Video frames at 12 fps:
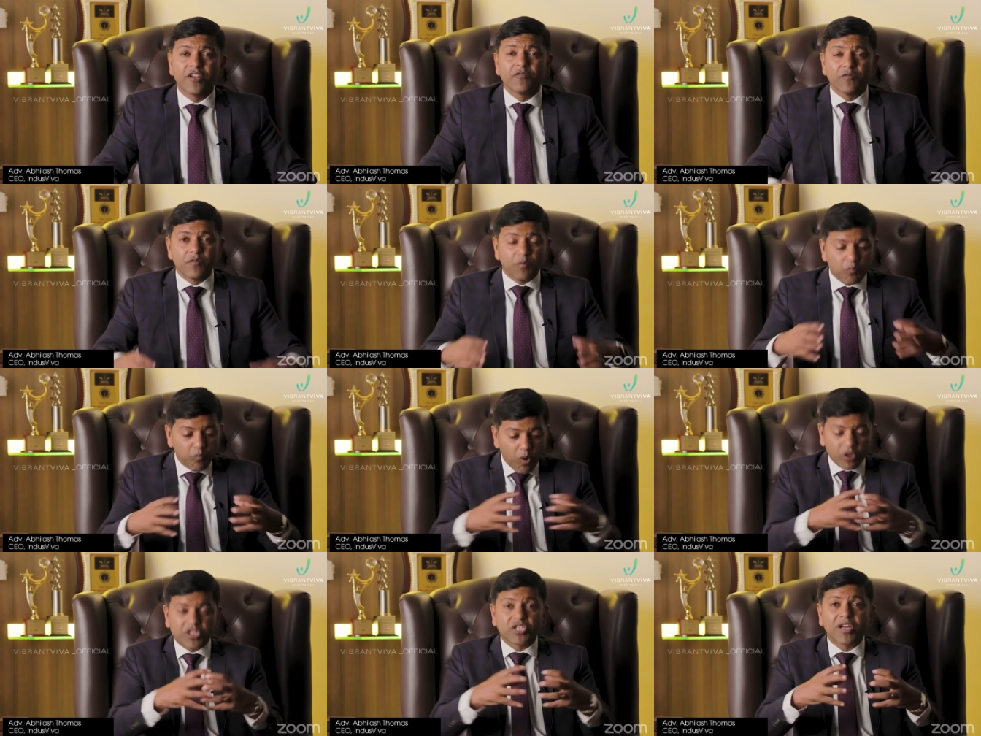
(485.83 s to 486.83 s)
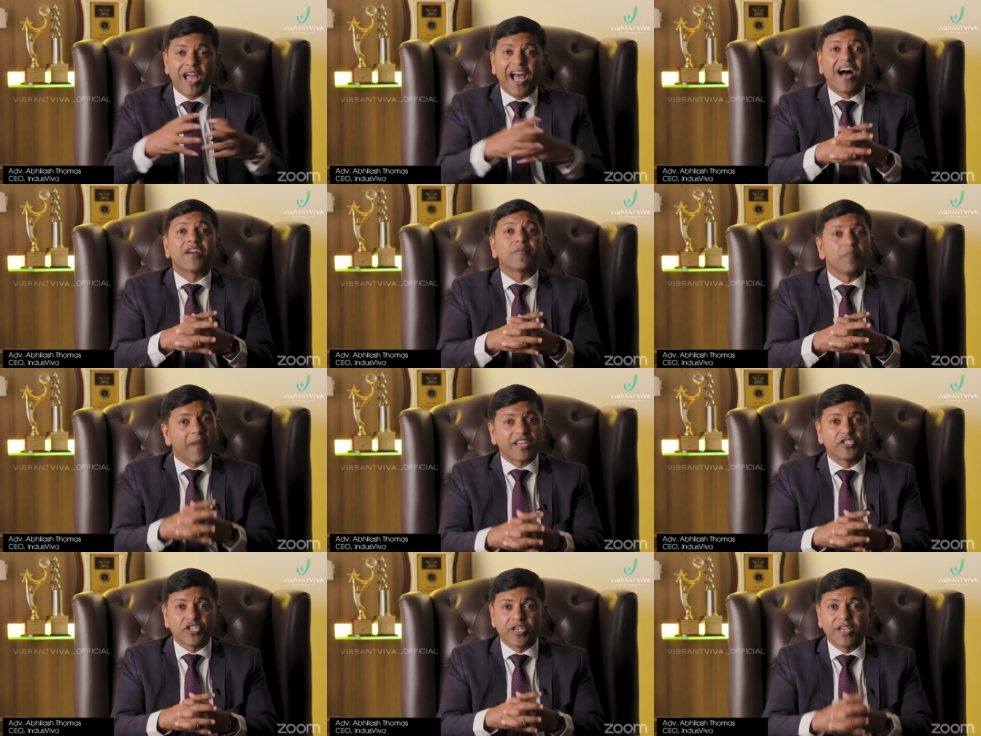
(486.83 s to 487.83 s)
Both are
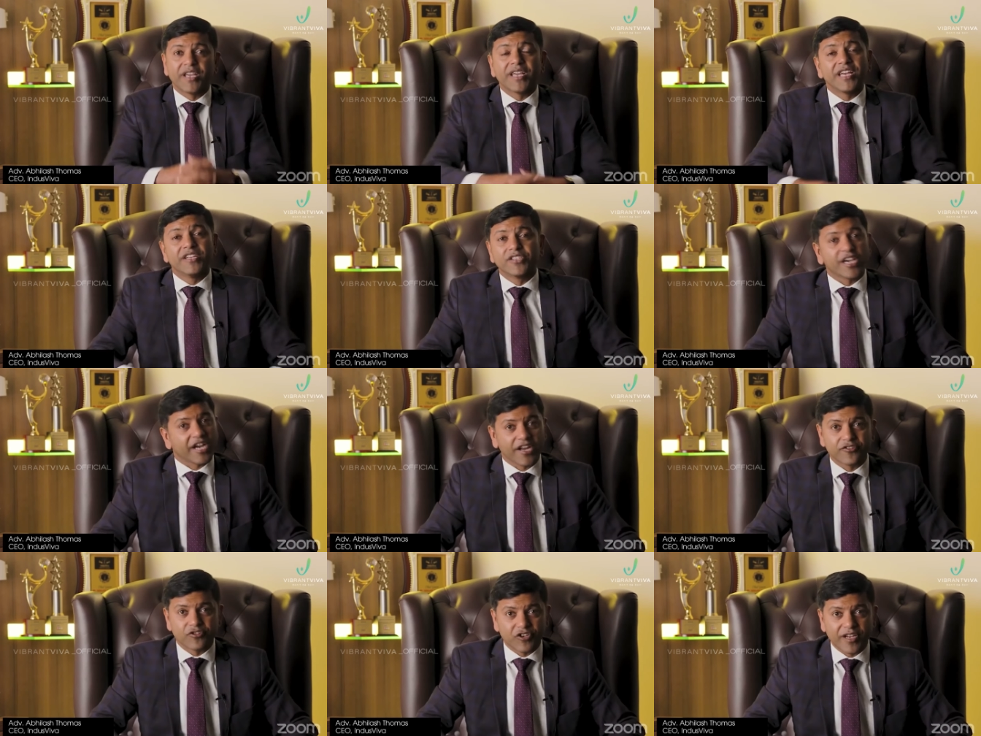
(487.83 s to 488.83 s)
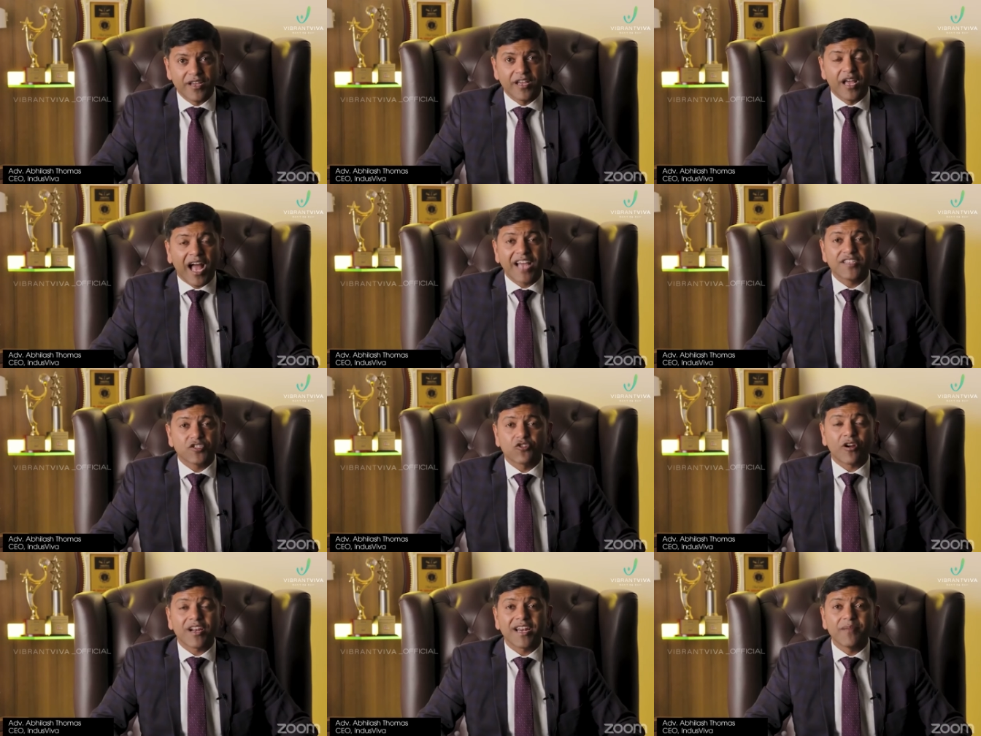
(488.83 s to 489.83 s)
matching in the country. I
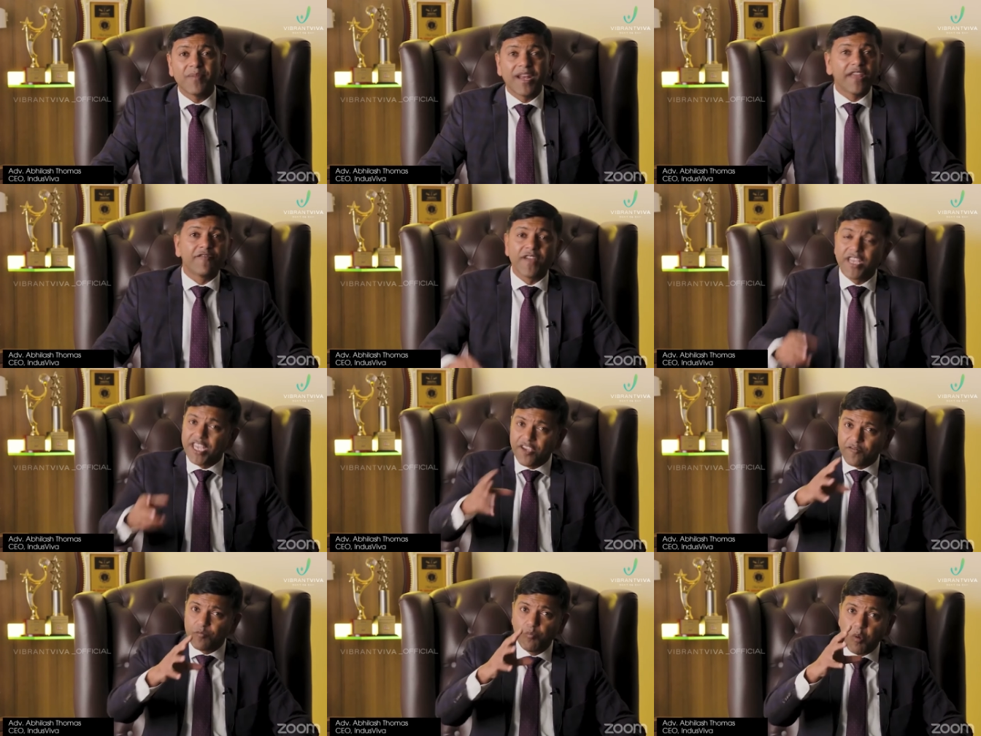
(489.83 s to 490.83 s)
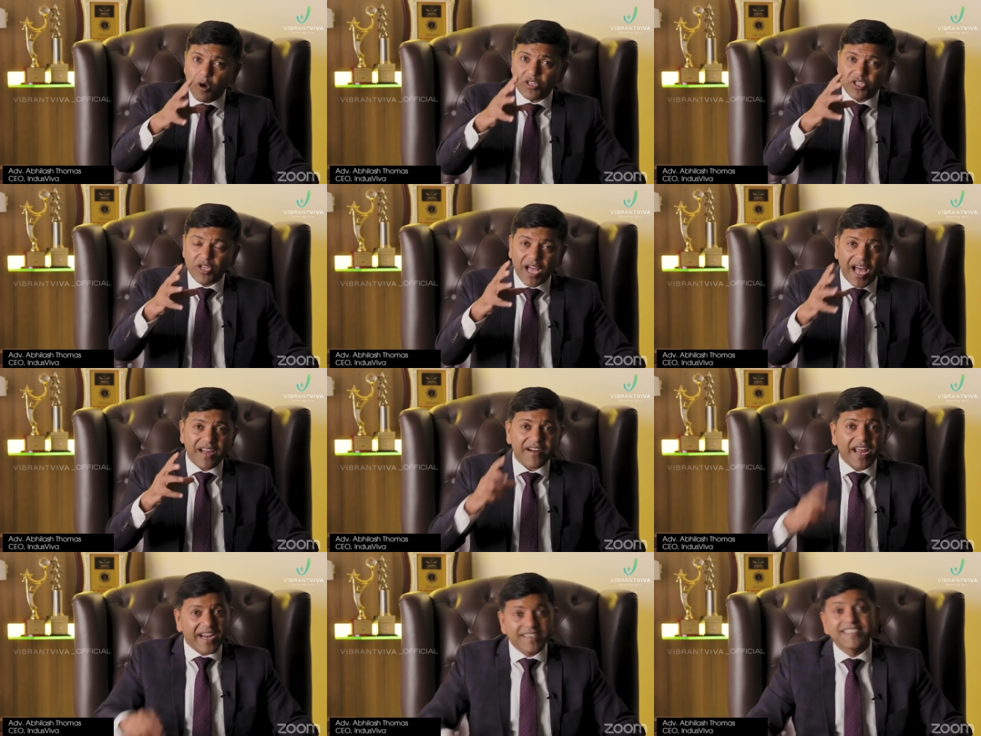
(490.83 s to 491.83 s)
strongly believe if both
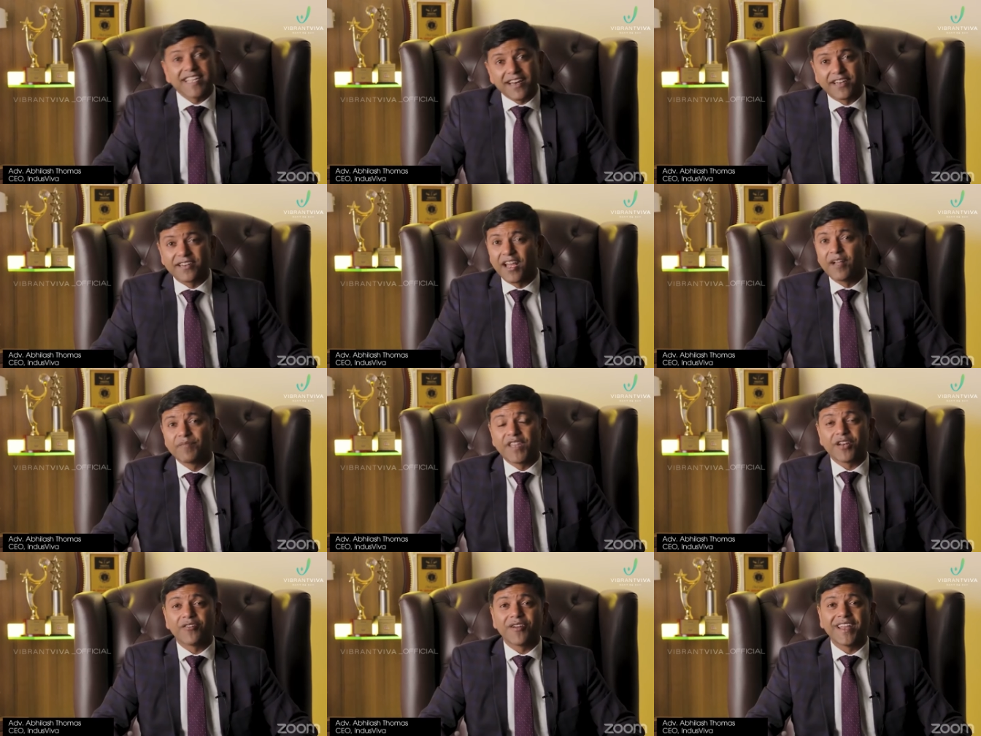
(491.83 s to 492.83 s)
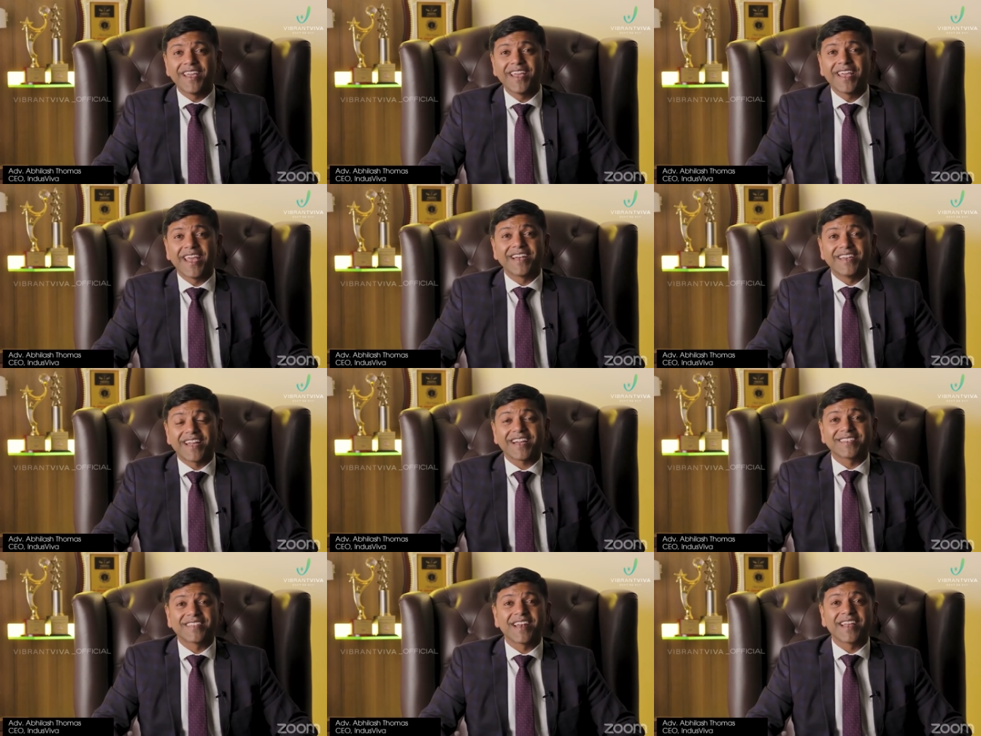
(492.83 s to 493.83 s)
are excellent, then only a
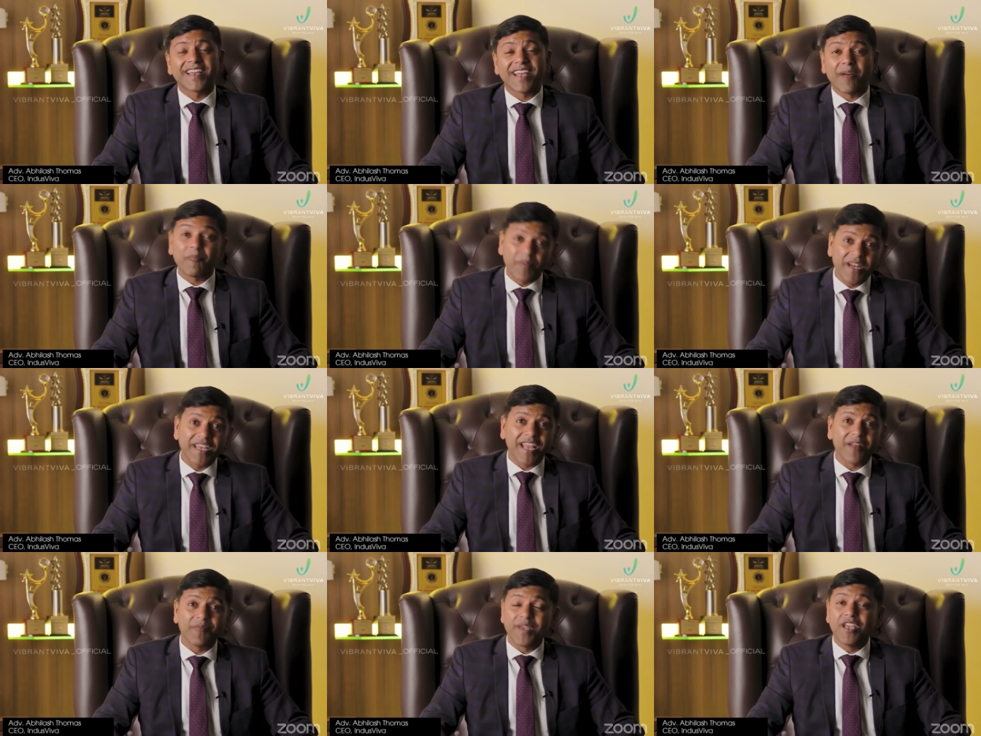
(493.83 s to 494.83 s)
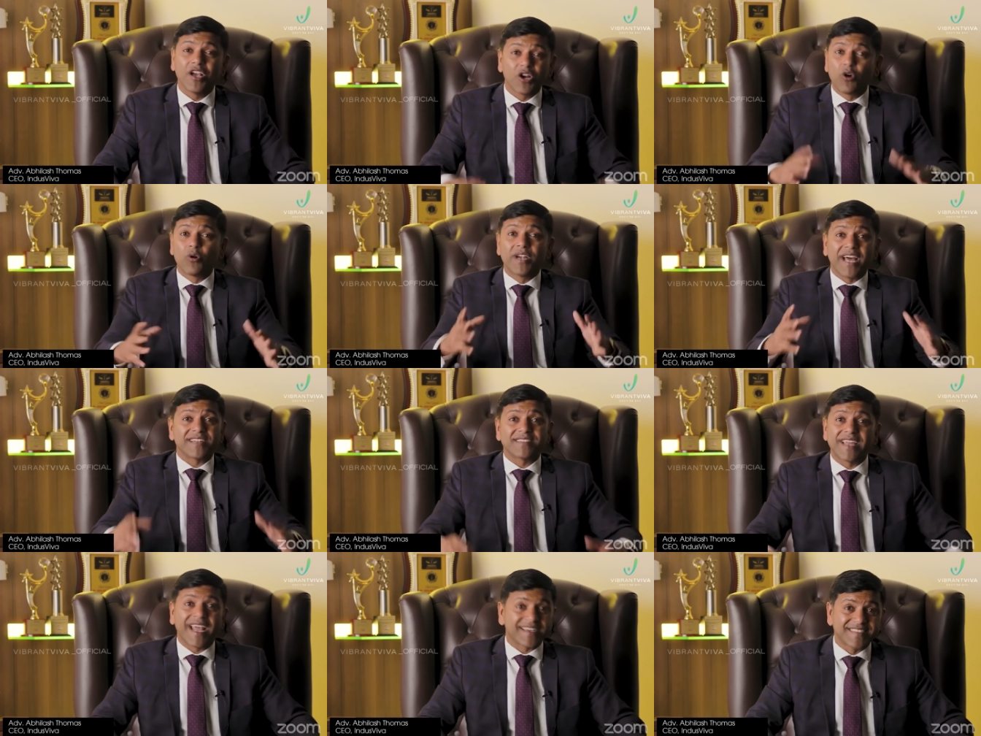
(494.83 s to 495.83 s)
direct selling company can be called
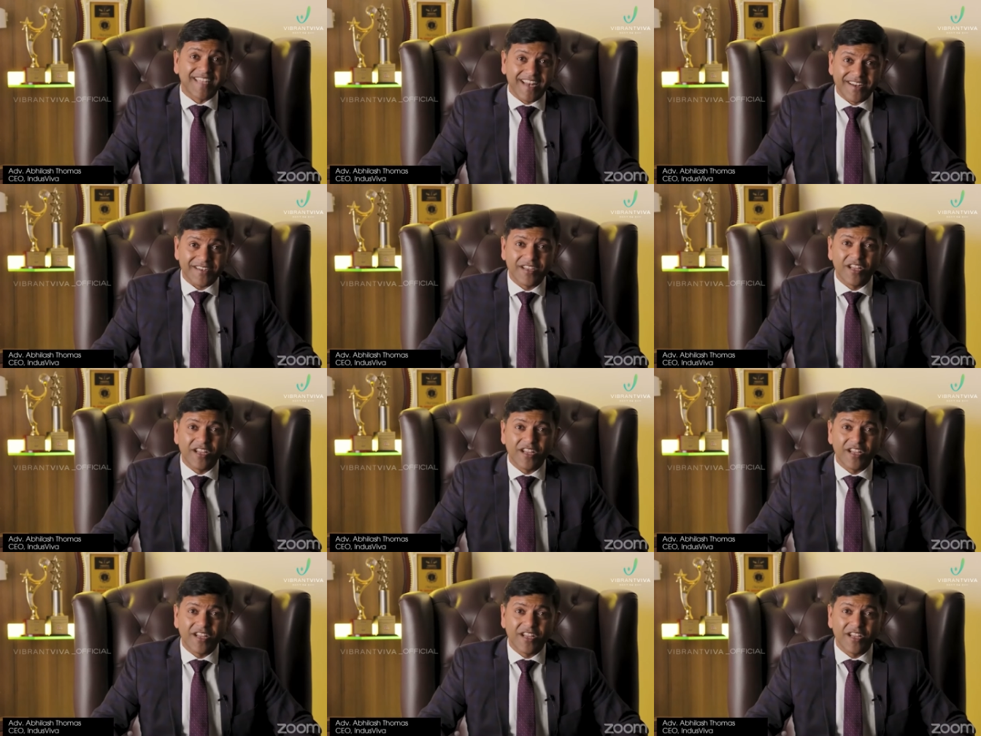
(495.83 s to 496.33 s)
as excellent.